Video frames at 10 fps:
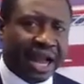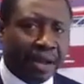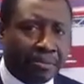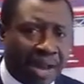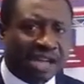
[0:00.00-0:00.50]

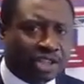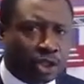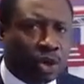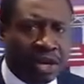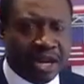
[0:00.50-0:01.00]

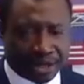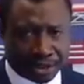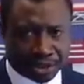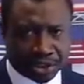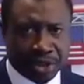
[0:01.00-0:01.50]

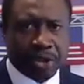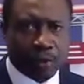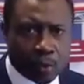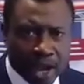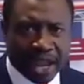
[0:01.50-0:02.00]
Ambazonians,
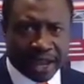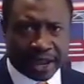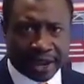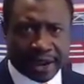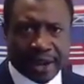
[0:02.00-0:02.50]

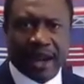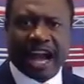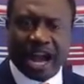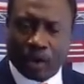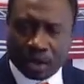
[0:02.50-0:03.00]
we
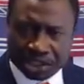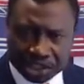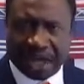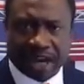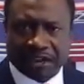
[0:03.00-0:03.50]

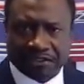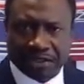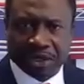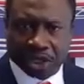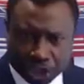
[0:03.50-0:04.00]

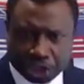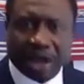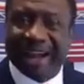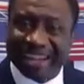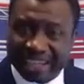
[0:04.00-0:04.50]
ourselves
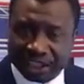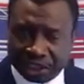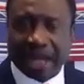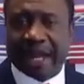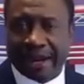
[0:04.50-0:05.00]
shall
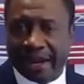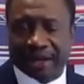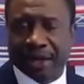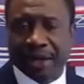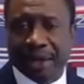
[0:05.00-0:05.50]

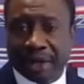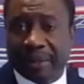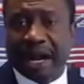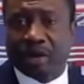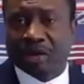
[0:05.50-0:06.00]
decide
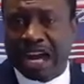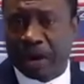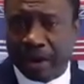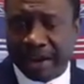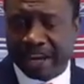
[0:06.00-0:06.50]
about
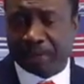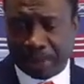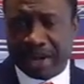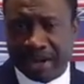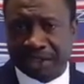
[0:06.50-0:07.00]
our
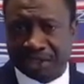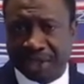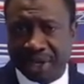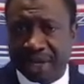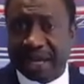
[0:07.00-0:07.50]

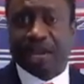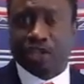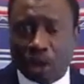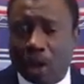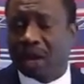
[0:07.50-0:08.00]
independence. It
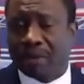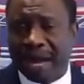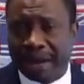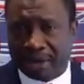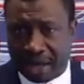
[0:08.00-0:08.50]
is all
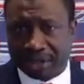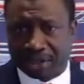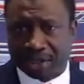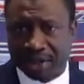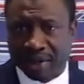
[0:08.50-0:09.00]
about
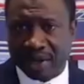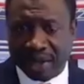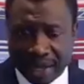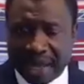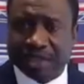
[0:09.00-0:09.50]
us.
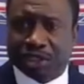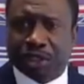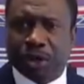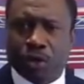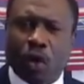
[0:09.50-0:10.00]
And
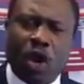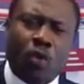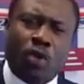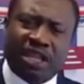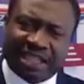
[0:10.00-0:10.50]
so when
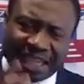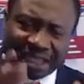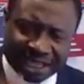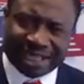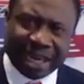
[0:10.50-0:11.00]
we say
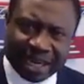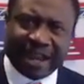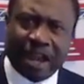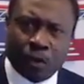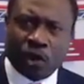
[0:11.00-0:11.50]
sitting
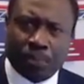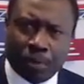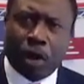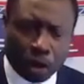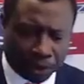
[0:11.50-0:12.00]
down with
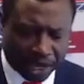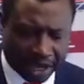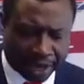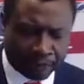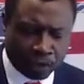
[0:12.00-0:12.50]
Paul
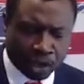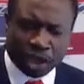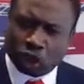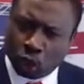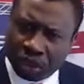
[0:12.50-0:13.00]
Biya
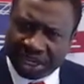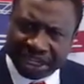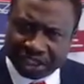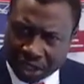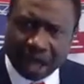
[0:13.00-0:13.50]
to
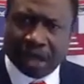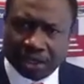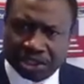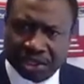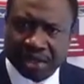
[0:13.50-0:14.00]

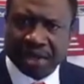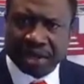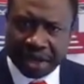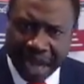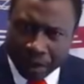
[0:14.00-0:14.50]
discuss
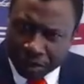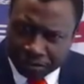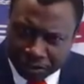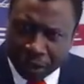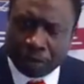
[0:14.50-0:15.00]
our
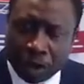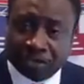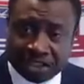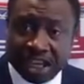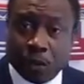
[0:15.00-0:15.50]
form
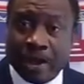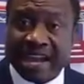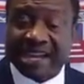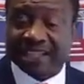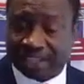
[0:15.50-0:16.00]
of state, we
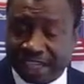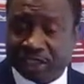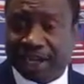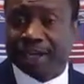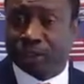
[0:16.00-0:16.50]
are
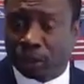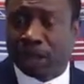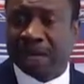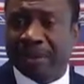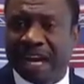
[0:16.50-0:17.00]
essentially
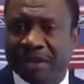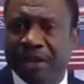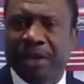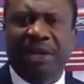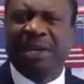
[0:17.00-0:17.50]
talking
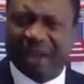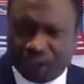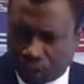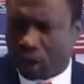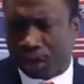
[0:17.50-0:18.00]
about the
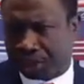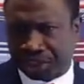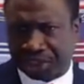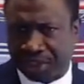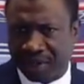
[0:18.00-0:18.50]

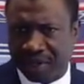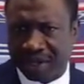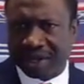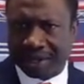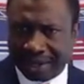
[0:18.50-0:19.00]
resources.
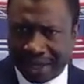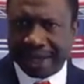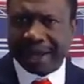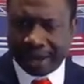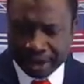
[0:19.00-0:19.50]

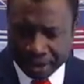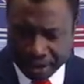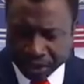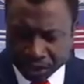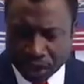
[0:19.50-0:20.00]
The
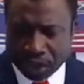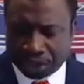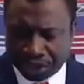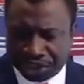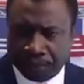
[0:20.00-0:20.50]

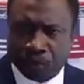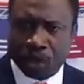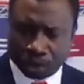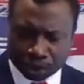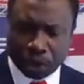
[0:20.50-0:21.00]
resources.
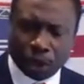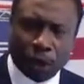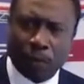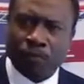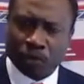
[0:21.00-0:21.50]

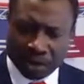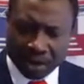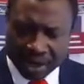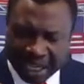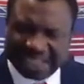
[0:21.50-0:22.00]
So
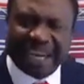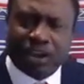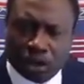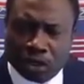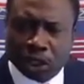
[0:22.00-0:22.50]
these are the
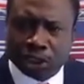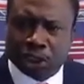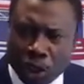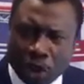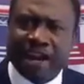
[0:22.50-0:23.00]
conditions
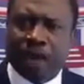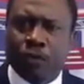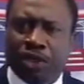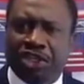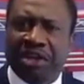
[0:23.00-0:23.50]
under
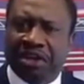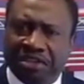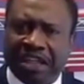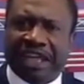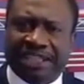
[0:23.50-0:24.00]
which
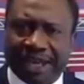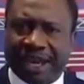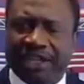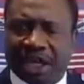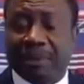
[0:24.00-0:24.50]
this
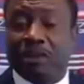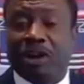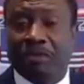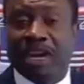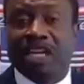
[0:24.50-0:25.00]
interim
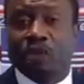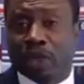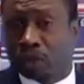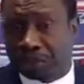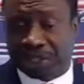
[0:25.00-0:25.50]
government is
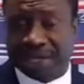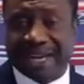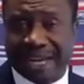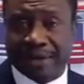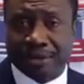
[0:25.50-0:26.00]
going to sit
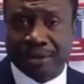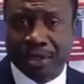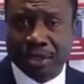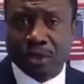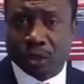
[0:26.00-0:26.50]
down
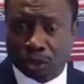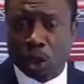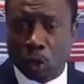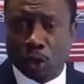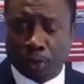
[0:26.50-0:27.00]
to
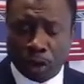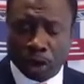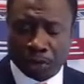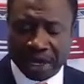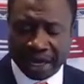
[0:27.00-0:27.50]
talk with
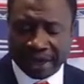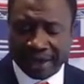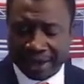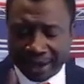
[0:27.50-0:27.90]
Paul Biya.